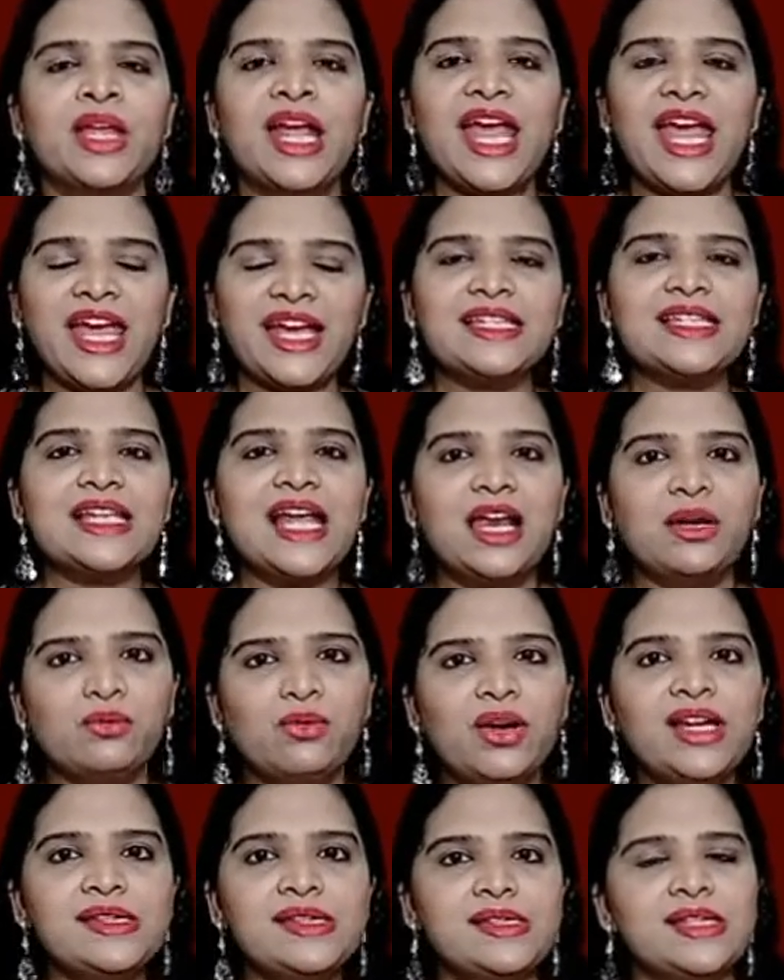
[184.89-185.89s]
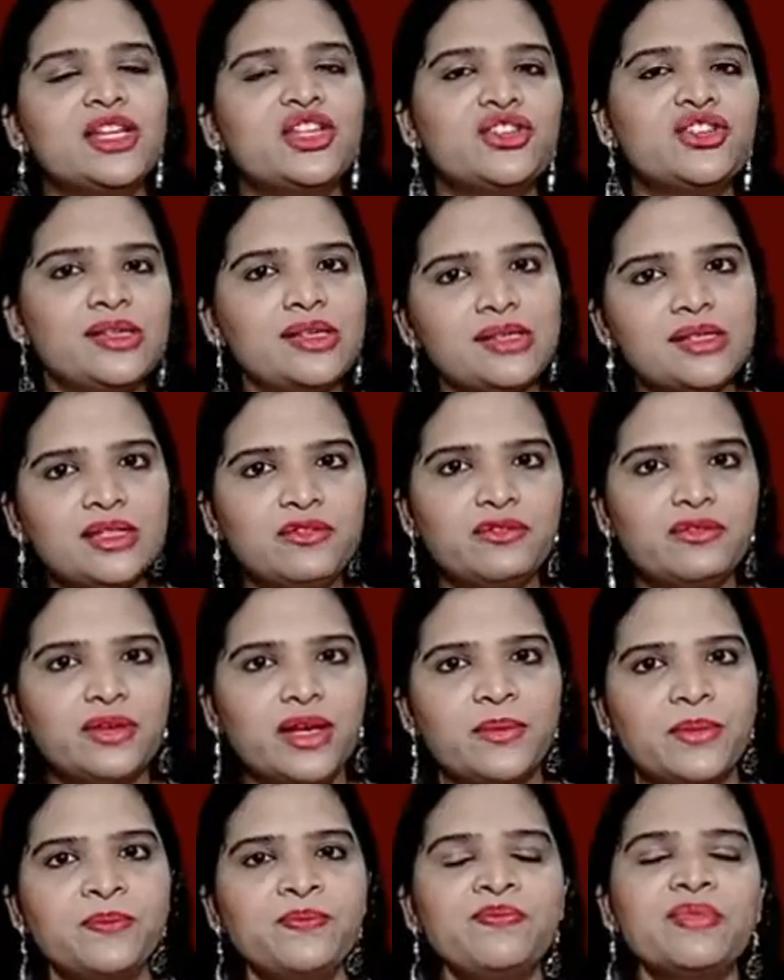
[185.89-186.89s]
X and Y structure is
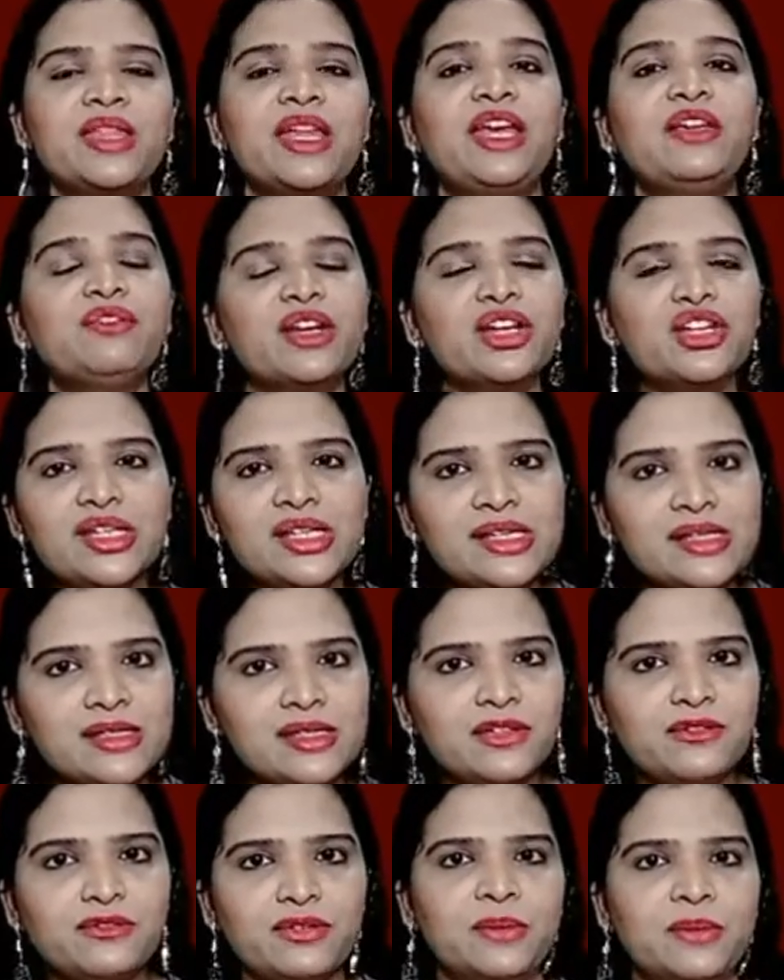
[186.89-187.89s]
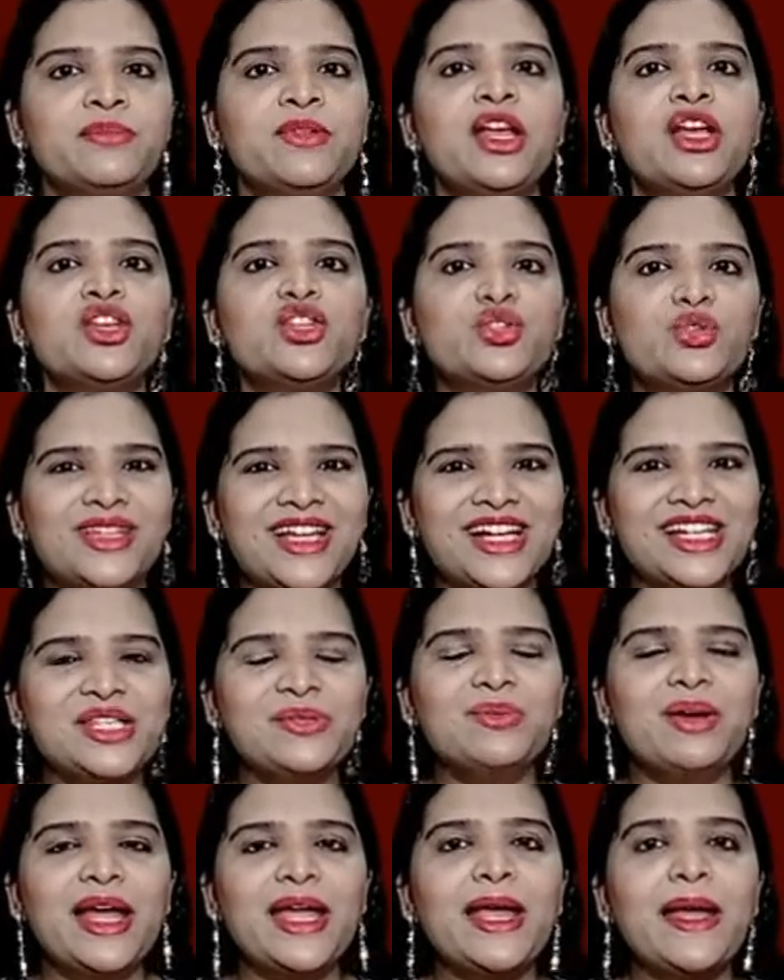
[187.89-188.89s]
different. Their function is different. So that's
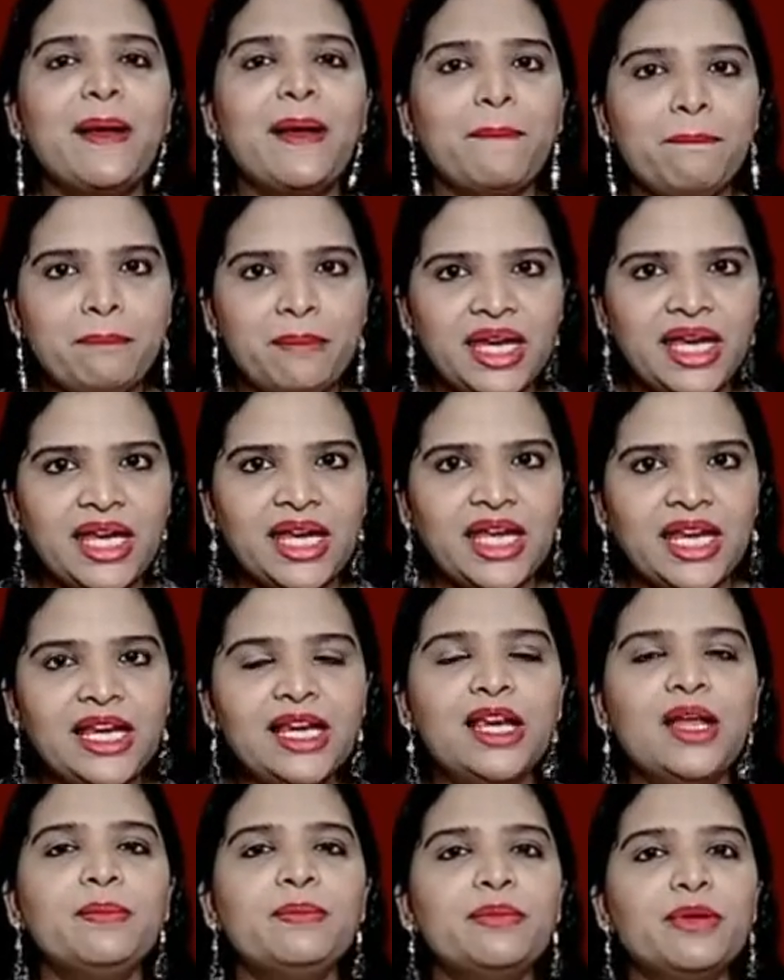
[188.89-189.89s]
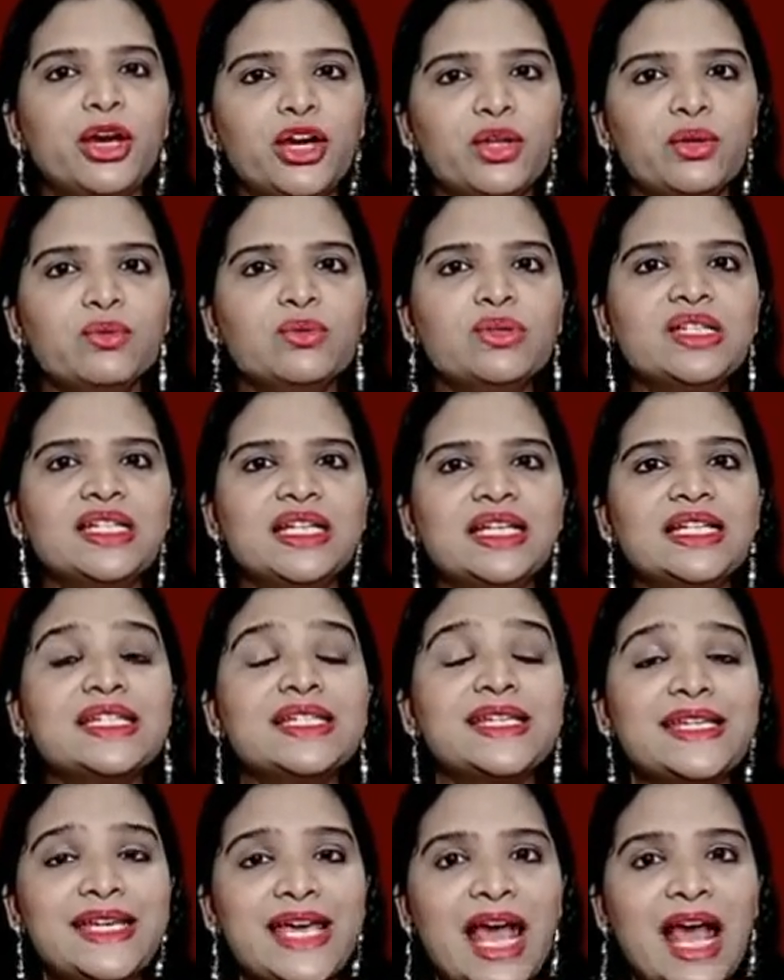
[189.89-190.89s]
why male produces
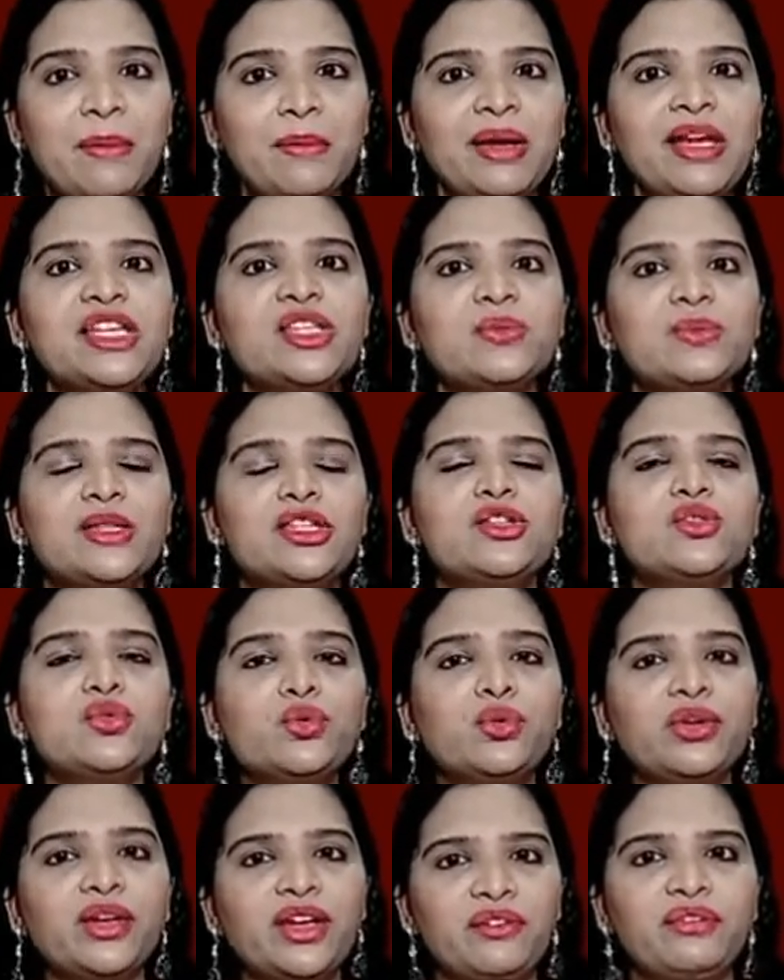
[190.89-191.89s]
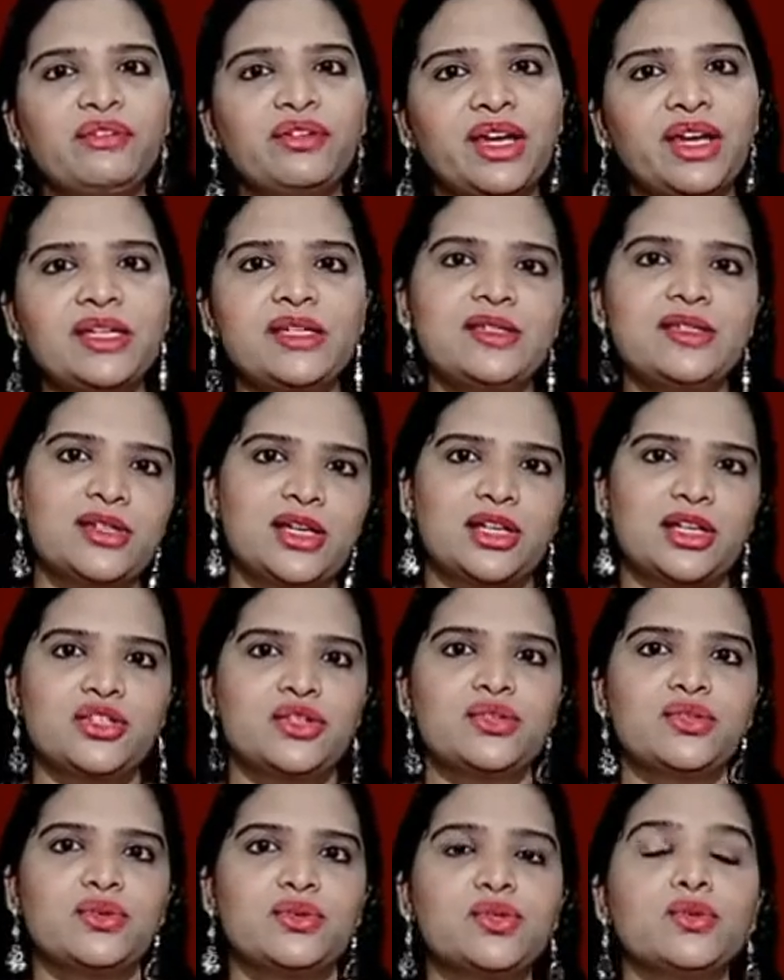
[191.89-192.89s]
gametes with two different
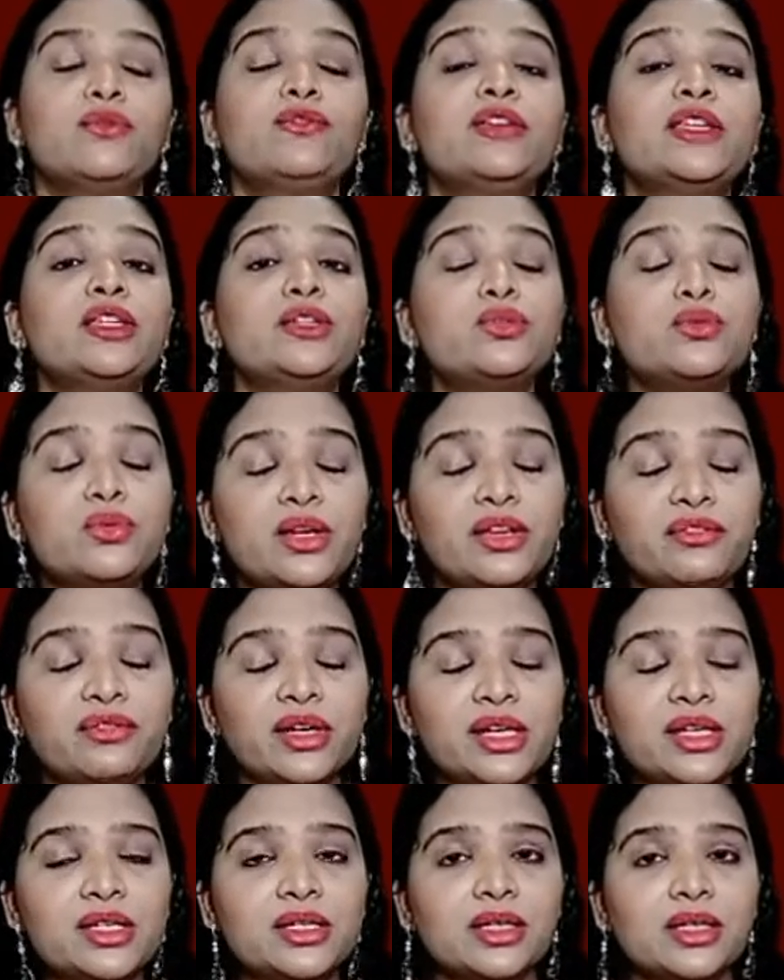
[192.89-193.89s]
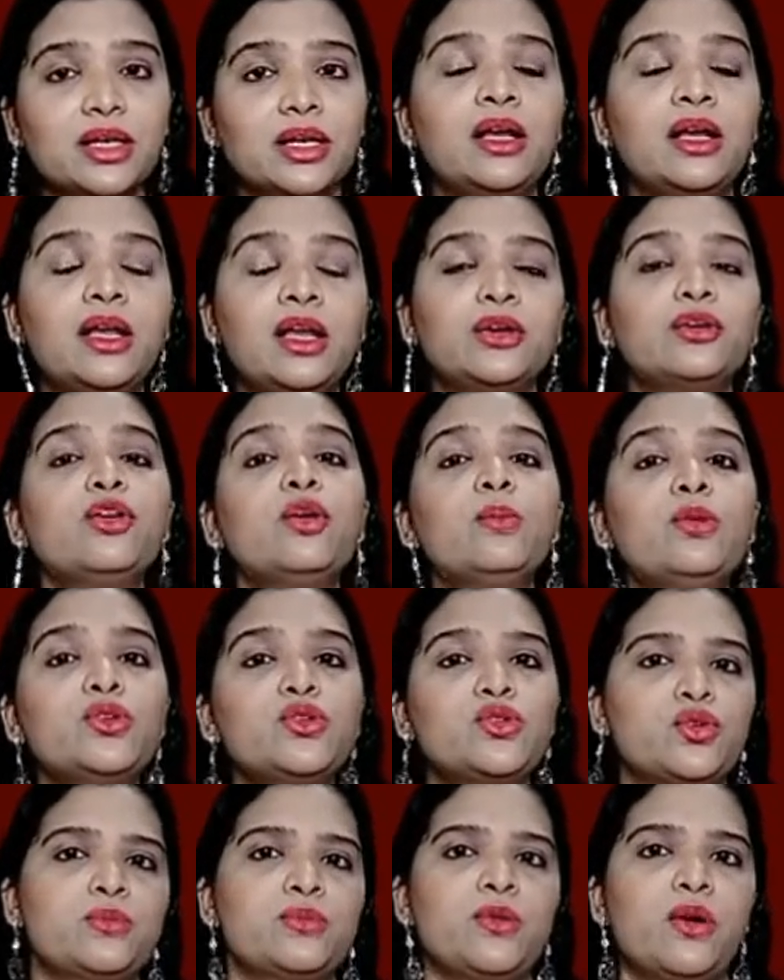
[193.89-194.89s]
structures also, with the two different
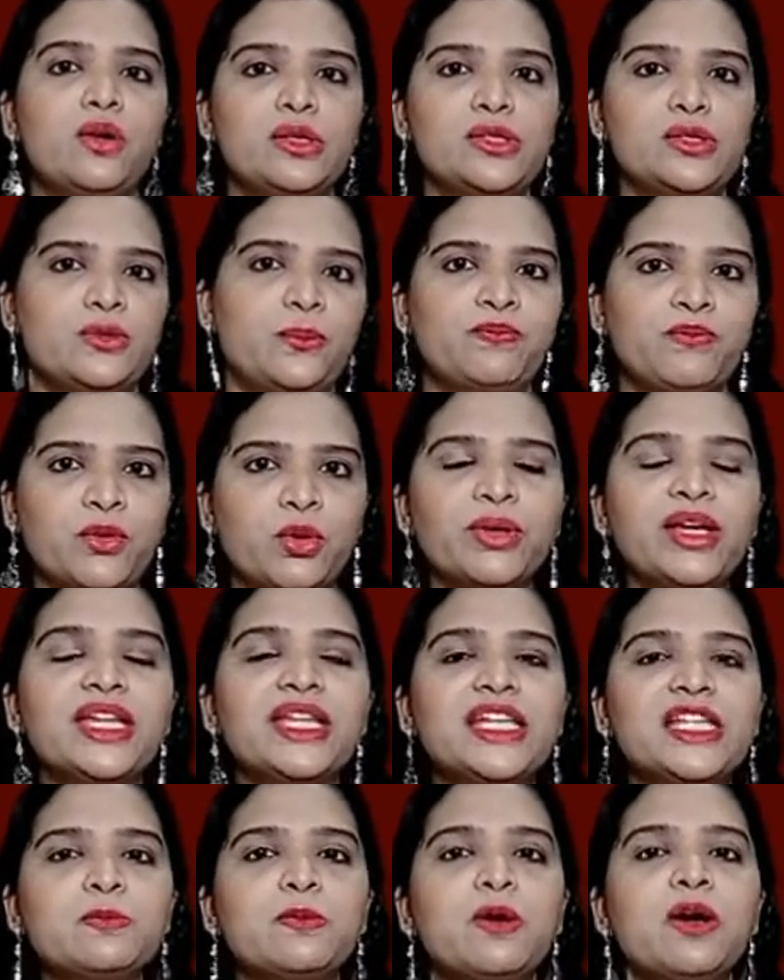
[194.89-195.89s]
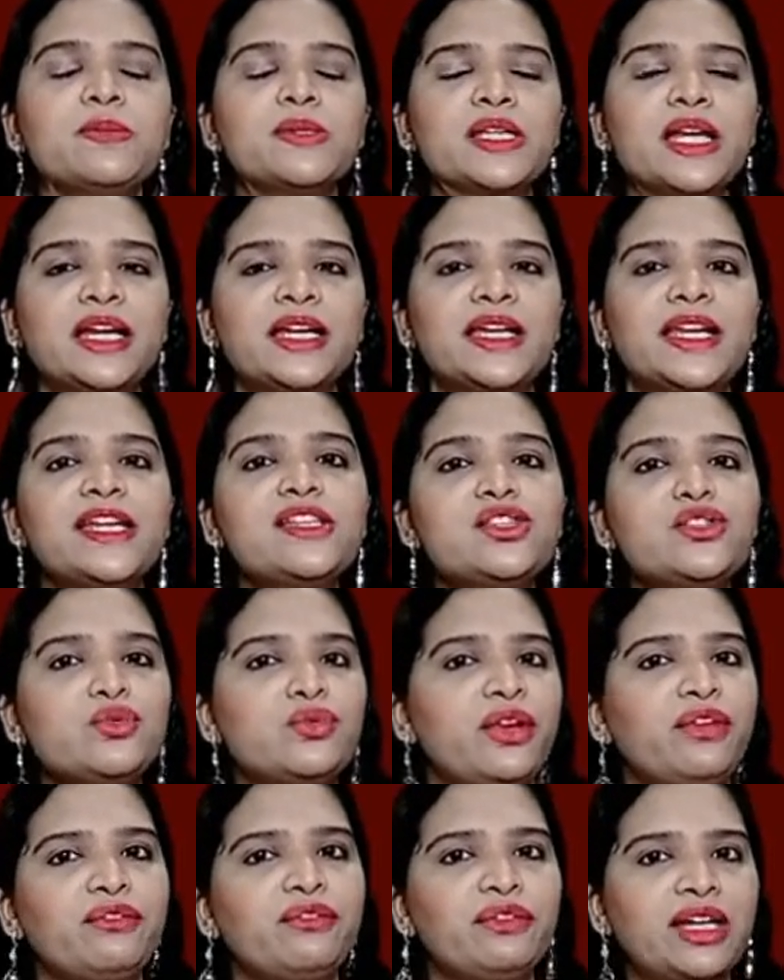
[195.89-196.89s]
chromosome also. Okay, the sperms contains two
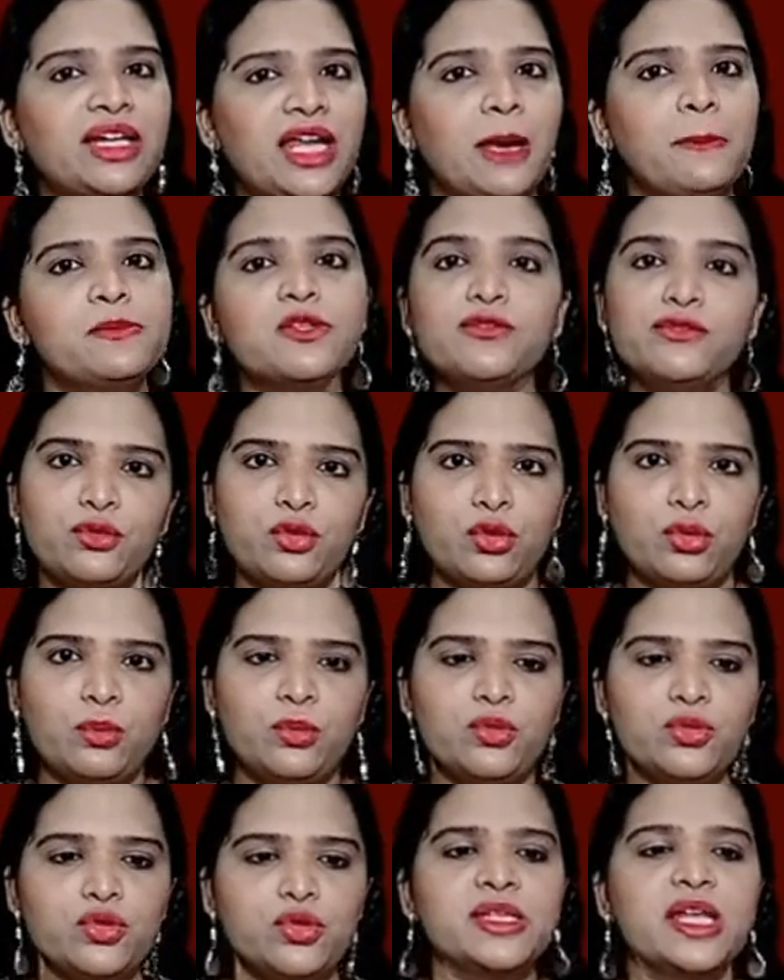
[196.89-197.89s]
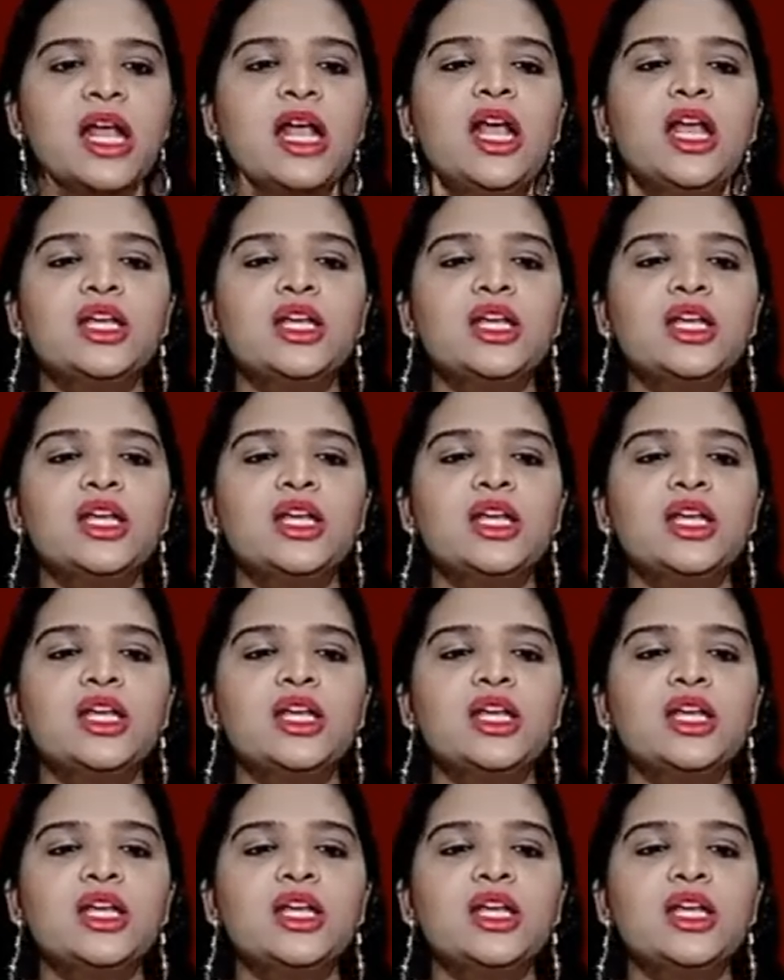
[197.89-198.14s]
different types of chromosomes.